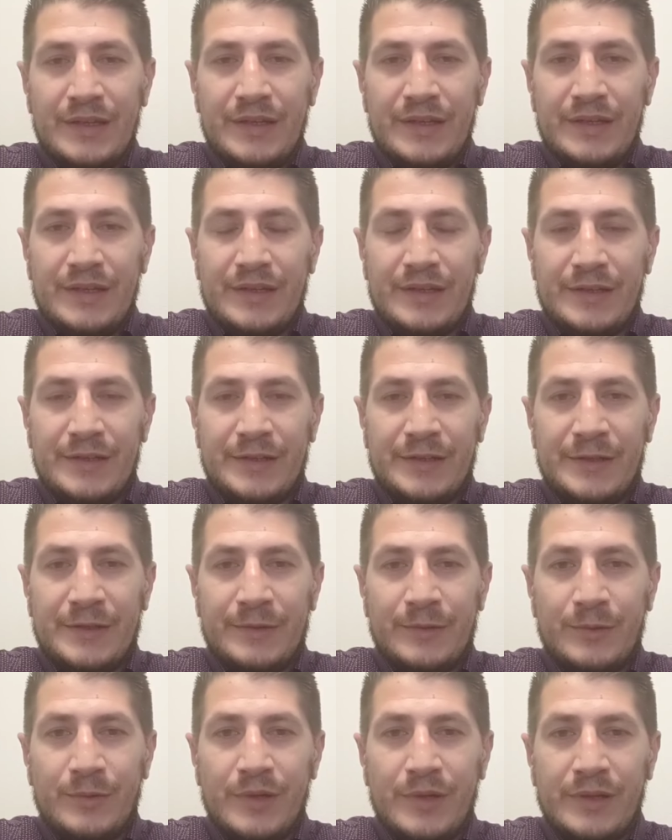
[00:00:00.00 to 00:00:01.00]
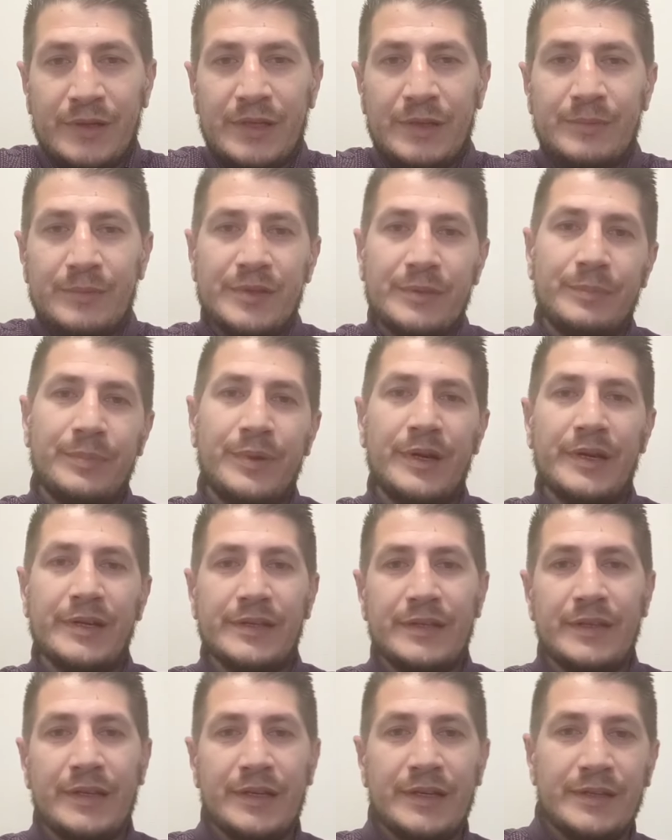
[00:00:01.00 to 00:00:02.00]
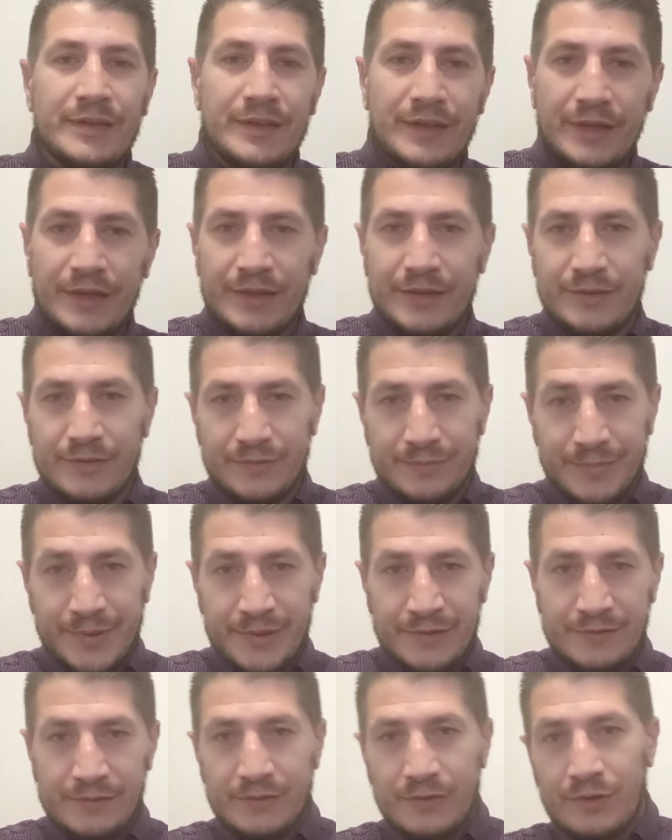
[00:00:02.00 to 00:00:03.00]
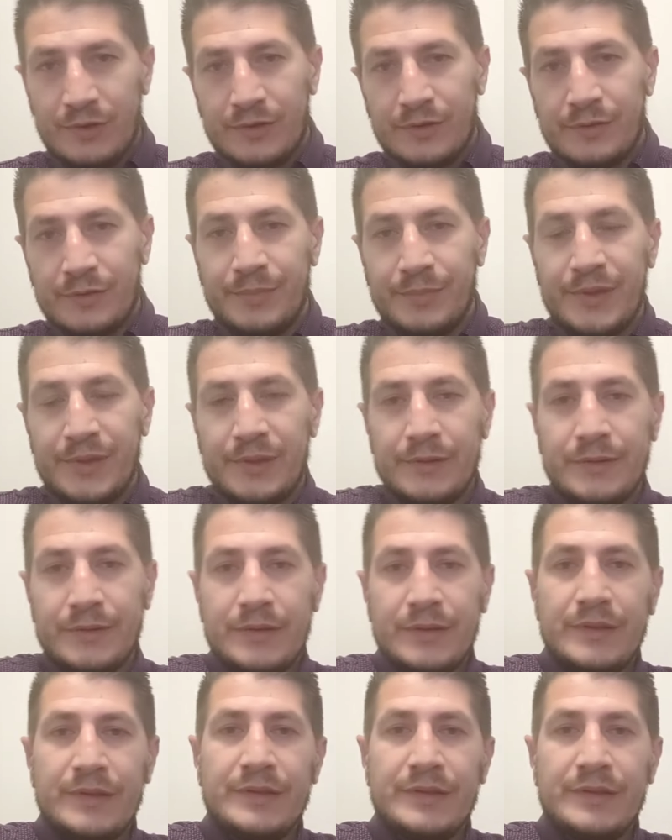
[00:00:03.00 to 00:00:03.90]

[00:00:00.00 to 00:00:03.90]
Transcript: Welcome to part 19 of Prince Goro build.